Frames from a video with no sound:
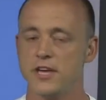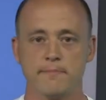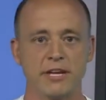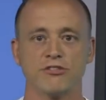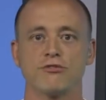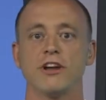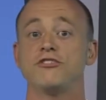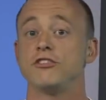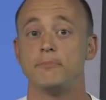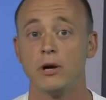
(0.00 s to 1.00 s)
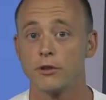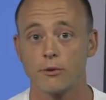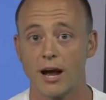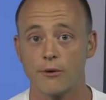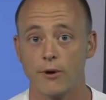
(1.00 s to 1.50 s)
The administration is built
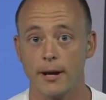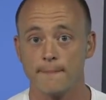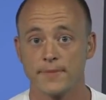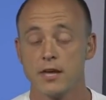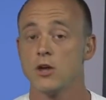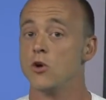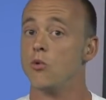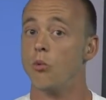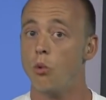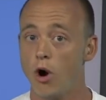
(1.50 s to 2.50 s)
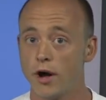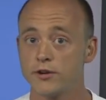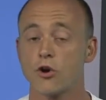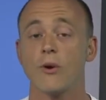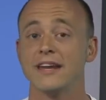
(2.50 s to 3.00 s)
the right way.
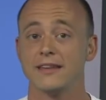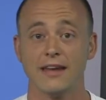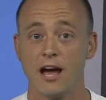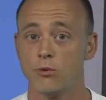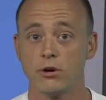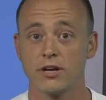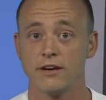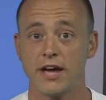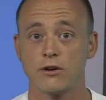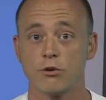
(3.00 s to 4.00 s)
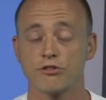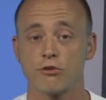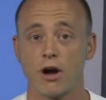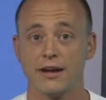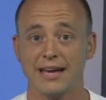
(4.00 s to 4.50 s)
One credit that I will give Ed
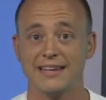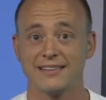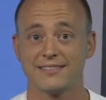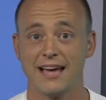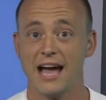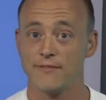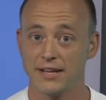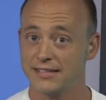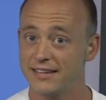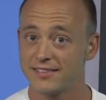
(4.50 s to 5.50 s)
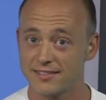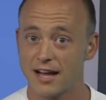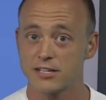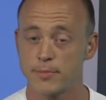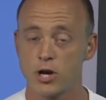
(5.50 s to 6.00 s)
Orgeron and his staff, and this is
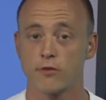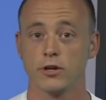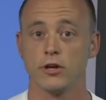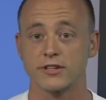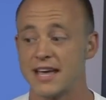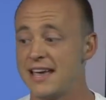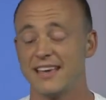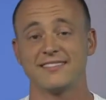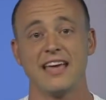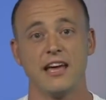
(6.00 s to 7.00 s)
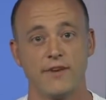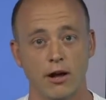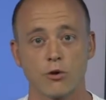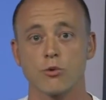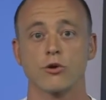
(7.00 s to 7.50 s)
not to be overlooked, is they have
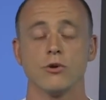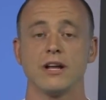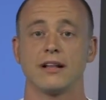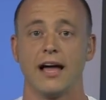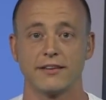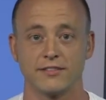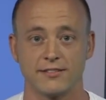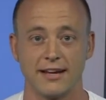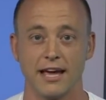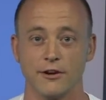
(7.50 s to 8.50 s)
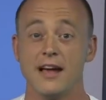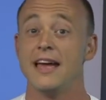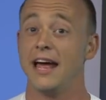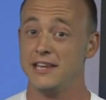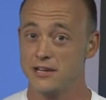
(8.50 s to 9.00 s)
held recruiting classes together.
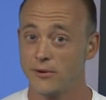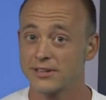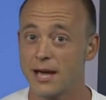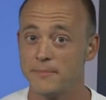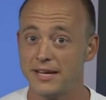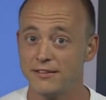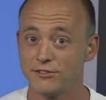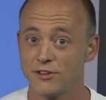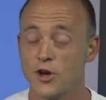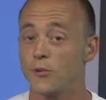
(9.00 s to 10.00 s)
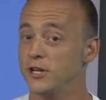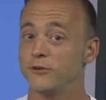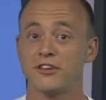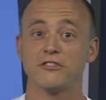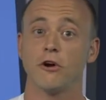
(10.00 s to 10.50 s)
And you know what that means? When
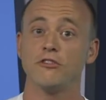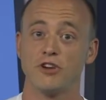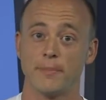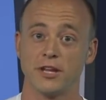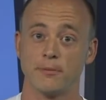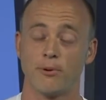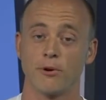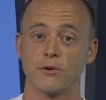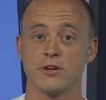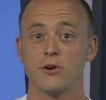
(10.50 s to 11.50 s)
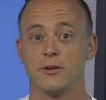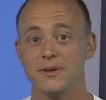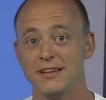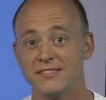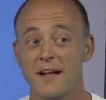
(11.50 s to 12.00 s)
those kids aren't jumping in the portal, you know what it
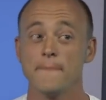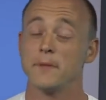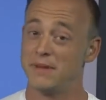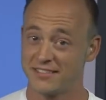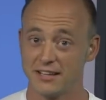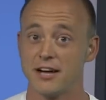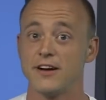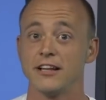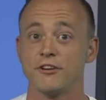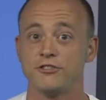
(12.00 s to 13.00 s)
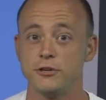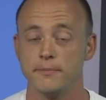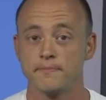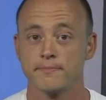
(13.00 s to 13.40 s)
means? It means they love LSU.